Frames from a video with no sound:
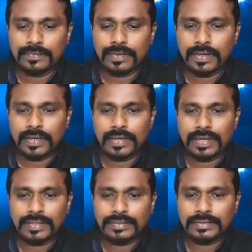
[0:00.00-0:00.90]
and
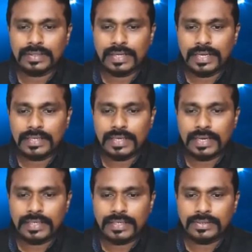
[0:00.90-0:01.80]
again this is the client
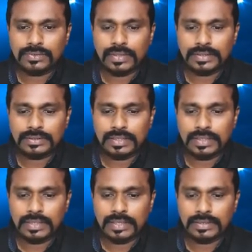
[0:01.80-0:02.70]
ID. So I just
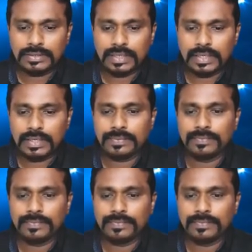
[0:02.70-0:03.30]
click next again.